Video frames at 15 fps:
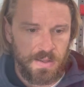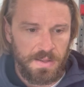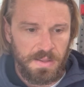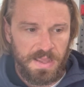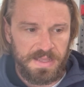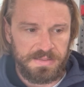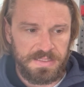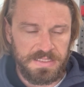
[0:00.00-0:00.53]

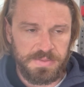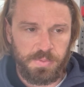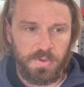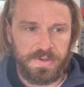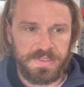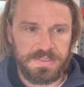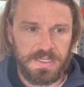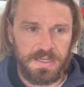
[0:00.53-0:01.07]
At this point
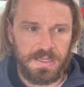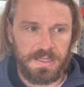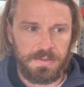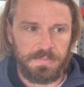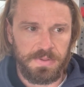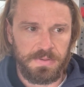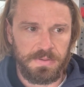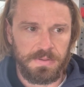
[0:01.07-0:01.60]
in time,
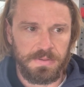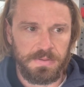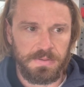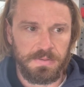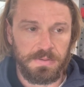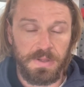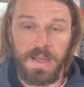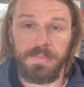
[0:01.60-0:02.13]

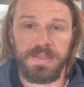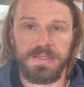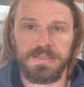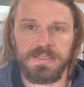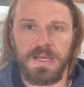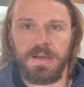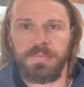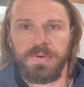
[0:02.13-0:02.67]
I'm at the
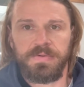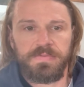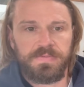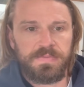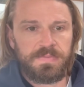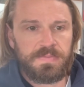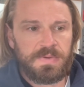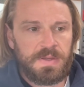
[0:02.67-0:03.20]
top of
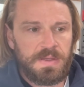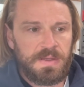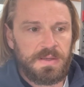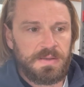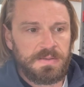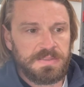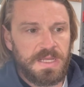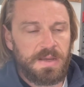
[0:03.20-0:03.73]

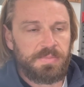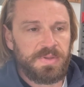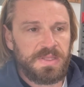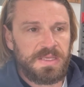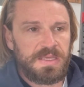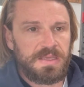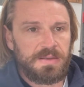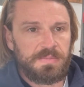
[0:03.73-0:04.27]
the
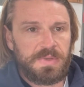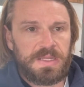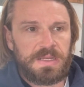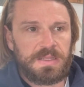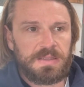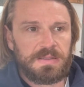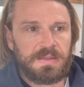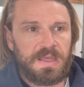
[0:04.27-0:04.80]
heat,
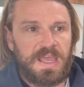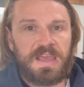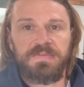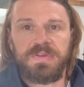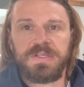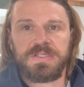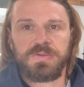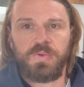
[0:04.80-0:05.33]
meaning the
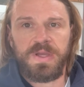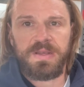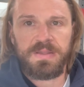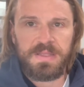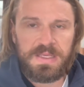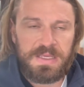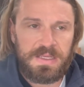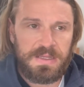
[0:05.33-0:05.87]
heaviest weight of the
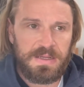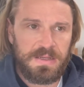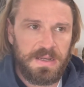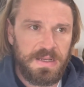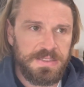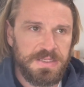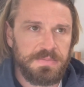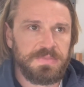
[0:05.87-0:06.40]
heat. And I
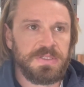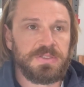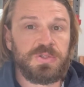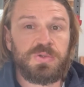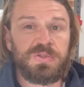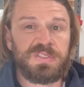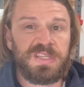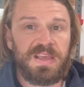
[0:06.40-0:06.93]
jumped to
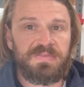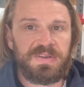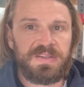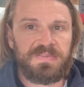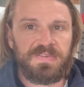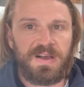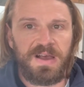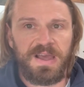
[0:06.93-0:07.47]

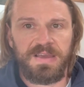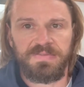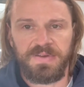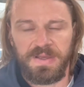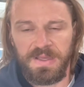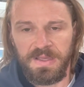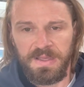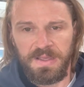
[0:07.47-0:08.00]
275
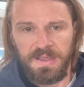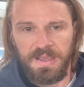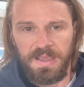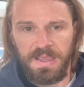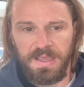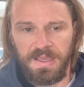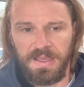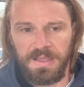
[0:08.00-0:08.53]

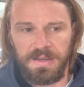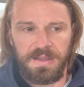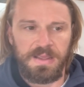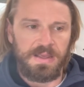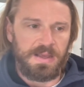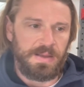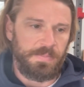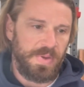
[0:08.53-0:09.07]
and
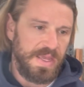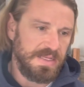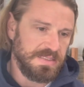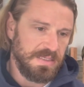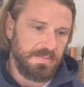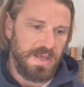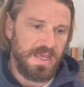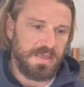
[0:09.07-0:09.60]
I'm
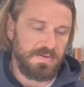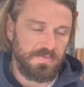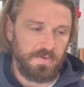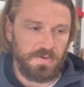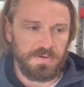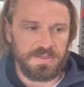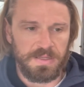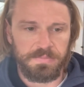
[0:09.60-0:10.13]
pacing back and
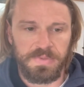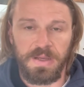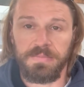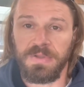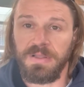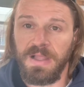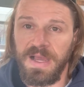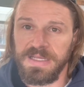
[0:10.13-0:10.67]
forth. I'm the
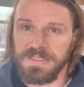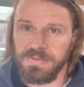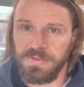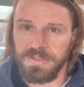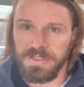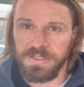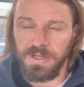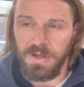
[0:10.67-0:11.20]
last one
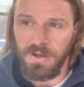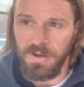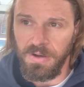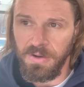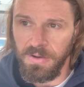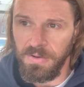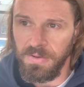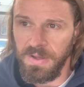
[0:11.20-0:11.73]
to
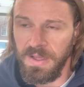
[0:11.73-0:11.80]
go.